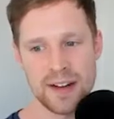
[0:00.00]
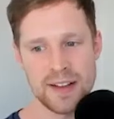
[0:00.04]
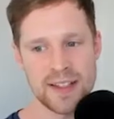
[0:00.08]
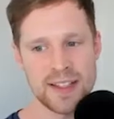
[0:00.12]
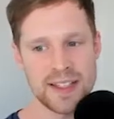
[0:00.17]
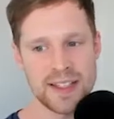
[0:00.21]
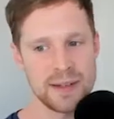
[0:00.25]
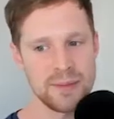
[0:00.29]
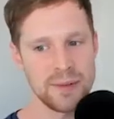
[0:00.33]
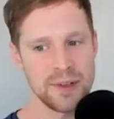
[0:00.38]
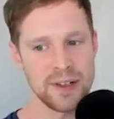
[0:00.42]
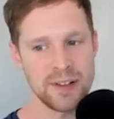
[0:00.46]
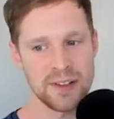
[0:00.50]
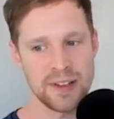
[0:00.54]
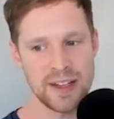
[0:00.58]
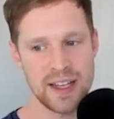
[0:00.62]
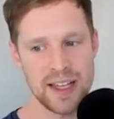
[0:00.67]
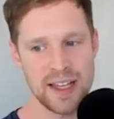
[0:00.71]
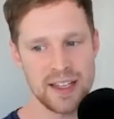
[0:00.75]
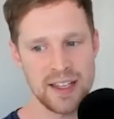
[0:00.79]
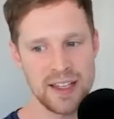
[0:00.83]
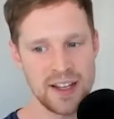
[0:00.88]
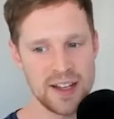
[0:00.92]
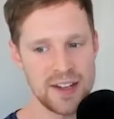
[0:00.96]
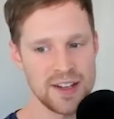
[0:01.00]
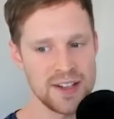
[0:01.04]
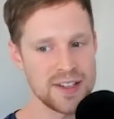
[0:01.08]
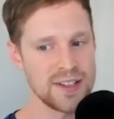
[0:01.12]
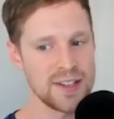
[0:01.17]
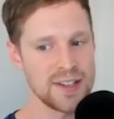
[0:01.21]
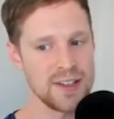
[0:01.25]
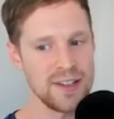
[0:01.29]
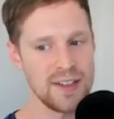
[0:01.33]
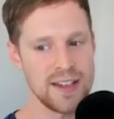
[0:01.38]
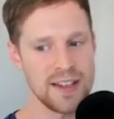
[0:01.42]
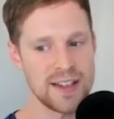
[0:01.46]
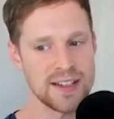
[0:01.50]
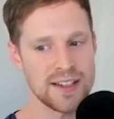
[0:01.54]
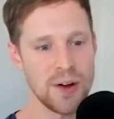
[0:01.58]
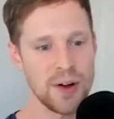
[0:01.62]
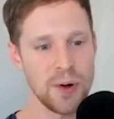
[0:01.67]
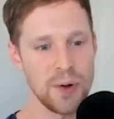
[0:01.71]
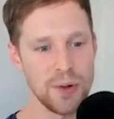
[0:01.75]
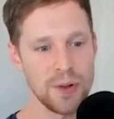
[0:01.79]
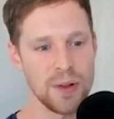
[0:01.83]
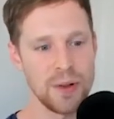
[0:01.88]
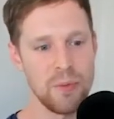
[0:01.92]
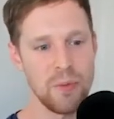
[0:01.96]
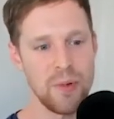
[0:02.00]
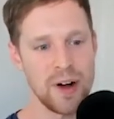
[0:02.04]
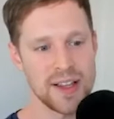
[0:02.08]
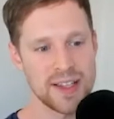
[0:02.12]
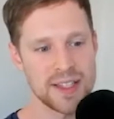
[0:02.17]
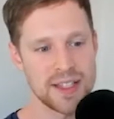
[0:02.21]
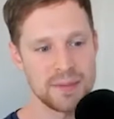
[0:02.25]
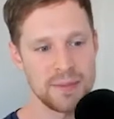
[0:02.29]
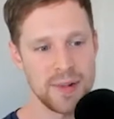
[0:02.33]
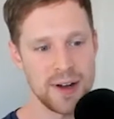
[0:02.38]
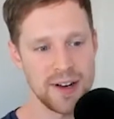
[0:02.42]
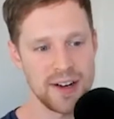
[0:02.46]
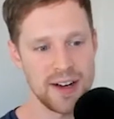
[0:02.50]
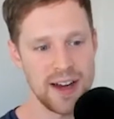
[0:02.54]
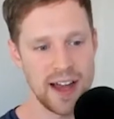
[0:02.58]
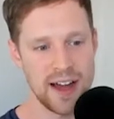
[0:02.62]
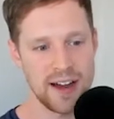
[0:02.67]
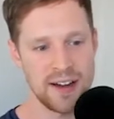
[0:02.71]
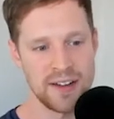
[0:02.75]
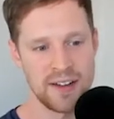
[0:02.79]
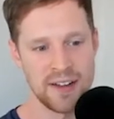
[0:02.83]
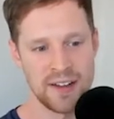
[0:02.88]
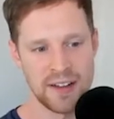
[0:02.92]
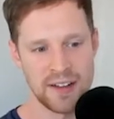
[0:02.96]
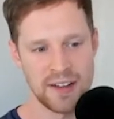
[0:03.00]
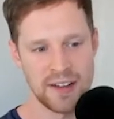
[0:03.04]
similarly, you can just do this all in one spot now.